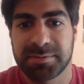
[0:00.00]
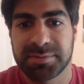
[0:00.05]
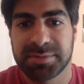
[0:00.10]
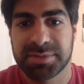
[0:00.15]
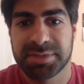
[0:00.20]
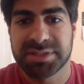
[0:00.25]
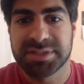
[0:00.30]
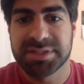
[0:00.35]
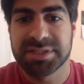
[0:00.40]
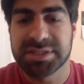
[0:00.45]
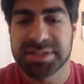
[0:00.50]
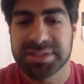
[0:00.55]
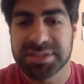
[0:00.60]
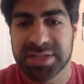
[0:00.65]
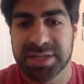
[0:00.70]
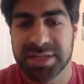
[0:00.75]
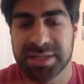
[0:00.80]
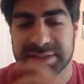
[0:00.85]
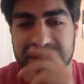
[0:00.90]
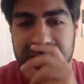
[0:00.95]
disease
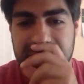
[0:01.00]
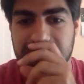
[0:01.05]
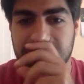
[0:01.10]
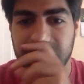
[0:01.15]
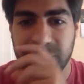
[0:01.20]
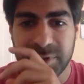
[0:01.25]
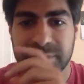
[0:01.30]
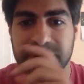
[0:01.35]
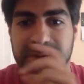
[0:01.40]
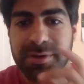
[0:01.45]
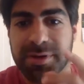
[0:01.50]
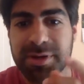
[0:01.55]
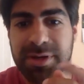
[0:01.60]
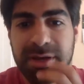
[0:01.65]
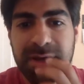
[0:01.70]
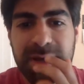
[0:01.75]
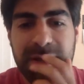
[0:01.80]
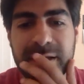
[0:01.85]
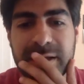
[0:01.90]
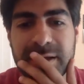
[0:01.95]
states. And I'm
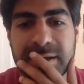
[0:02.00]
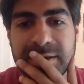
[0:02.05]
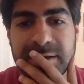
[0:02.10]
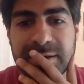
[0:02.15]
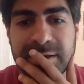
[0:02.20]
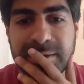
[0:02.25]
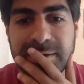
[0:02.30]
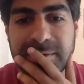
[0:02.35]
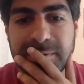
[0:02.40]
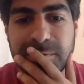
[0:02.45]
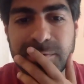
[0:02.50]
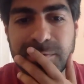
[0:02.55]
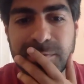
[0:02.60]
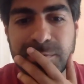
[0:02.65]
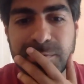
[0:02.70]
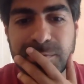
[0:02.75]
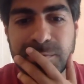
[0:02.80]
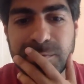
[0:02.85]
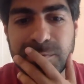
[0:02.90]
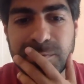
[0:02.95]
wondering,
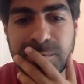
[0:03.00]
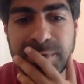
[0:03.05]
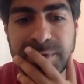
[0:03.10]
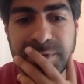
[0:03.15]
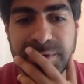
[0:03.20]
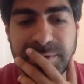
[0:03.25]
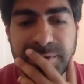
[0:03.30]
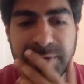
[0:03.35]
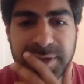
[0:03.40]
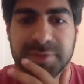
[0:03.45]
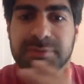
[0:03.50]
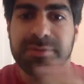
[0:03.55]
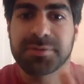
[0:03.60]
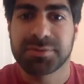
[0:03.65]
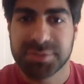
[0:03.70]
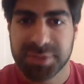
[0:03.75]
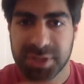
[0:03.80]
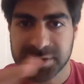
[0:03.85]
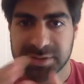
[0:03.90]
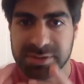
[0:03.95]
when
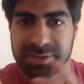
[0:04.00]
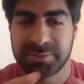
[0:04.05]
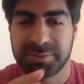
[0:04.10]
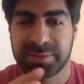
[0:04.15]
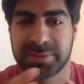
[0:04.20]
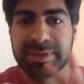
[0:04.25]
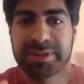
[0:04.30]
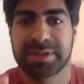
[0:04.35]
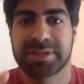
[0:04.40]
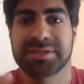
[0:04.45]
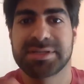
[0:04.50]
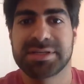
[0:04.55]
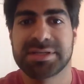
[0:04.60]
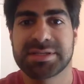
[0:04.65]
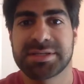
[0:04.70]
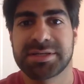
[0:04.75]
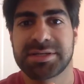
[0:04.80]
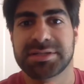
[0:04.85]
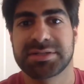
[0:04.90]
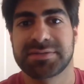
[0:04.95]
you talked a little bit about the
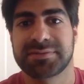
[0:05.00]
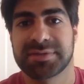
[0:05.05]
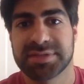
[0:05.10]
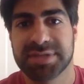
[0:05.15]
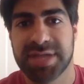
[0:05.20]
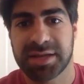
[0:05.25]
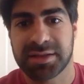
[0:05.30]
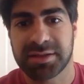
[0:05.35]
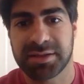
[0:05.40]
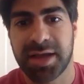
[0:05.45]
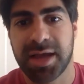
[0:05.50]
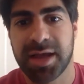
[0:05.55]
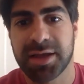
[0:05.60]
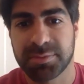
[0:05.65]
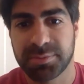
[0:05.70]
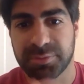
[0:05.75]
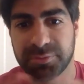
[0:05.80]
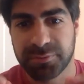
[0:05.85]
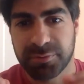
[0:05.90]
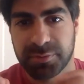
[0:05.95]
details of exactly how
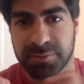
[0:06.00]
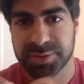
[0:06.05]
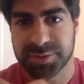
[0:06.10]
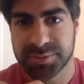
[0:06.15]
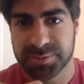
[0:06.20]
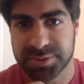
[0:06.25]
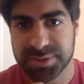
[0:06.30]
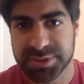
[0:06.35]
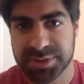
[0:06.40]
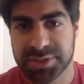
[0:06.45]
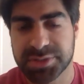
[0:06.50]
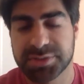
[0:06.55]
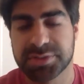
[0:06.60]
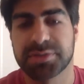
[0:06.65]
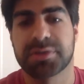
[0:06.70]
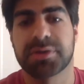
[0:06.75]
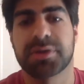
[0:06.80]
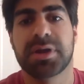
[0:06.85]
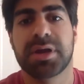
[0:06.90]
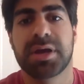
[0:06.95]
you perform this
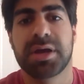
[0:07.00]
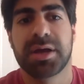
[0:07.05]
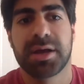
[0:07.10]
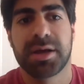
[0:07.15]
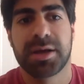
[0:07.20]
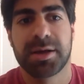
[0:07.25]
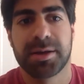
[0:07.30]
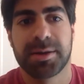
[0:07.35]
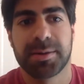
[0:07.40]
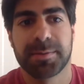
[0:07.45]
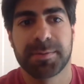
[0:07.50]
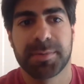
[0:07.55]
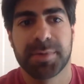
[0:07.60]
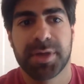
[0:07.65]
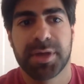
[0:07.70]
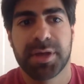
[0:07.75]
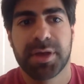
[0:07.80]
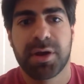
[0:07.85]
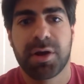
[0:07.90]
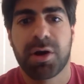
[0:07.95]
procedure,
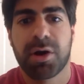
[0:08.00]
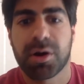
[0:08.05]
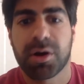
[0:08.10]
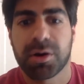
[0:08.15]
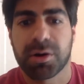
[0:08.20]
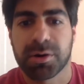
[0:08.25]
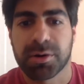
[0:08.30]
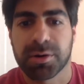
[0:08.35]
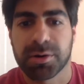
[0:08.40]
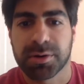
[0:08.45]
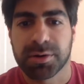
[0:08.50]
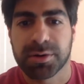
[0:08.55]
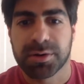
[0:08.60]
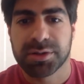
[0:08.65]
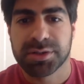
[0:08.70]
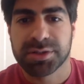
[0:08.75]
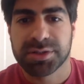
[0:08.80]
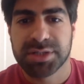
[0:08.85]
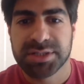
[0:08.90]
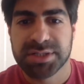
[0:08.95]

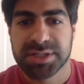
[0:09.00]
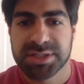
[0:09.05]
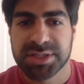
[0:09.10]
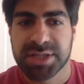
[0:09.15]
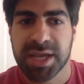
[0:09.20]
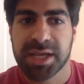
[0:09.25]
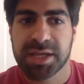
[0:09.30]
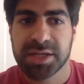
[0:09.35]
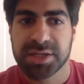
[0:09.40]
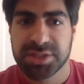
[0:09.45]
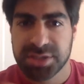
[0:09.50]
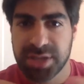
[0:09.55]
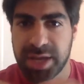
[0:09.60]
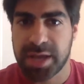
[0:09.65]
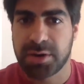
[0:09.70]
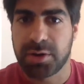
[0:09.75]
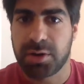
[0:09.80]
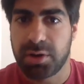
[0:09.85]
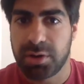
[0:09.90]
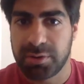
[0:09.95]
does it change
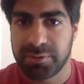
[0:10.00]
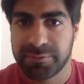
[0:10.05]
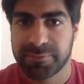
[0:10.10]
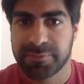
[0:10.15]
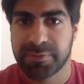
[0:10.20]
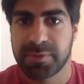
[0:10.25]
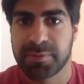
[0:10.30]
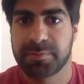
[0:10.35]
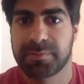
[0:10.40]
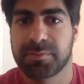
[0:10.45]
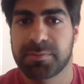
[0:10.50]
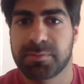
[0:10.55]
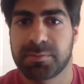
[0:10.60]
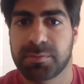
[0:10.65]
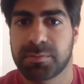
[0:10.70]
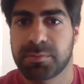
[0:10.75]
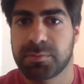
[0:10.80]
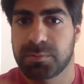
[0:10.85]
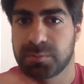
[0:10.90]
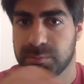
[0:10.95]
at all from,
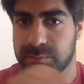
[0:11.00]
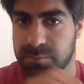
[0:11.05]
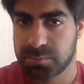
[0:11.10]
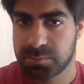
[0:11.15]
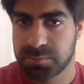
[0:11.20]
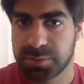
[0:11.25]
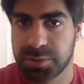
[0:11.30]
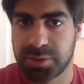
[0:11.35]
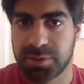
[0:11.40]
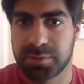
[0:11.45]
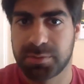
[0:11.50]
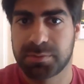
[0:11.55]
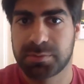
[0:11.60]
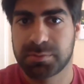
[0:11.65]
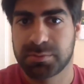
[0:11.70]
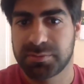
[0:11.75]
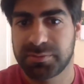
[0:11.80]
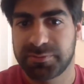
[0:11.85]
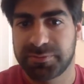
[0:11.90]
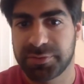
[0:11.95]

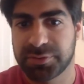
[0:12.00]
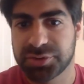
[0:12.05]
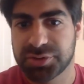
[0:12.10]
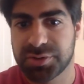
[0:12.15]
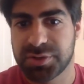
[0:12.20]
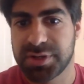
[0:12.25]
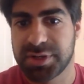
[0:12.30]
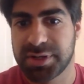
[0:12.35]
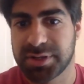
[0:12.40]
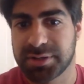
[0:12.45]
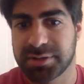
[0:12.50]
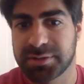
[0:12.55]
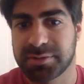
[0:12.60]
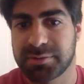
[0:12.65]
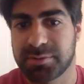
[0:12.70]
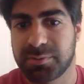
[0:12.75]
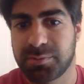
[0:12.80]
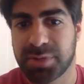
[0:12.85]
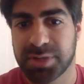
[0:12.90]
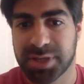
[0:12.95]
if you're treating
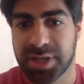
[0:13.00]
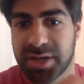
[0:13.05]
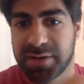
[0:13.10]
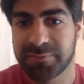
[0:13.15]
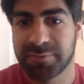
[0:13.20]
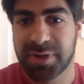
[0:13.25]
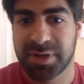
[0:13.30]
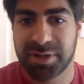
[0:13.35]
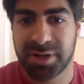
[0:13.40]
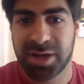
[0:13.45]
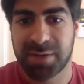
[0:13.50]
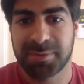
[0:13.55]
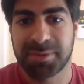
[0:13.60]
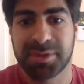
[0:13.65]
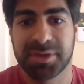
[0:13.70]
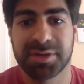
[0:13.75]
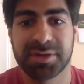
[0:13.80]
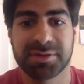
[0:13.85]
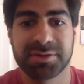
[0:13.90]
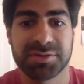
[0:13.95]
one kind of
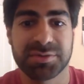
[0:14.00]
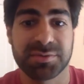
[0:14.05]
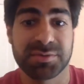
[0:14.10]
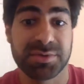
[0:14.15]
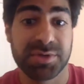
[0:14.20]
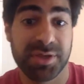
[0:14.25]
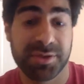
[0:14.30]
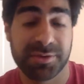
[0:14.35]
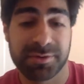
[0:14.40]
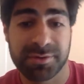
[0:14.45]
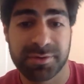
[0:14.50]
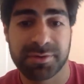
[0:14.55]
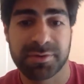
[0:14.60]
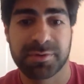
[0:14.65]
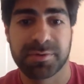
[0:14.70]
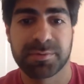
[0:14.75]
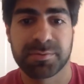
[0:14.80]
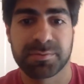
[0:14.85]
retinopathy to another?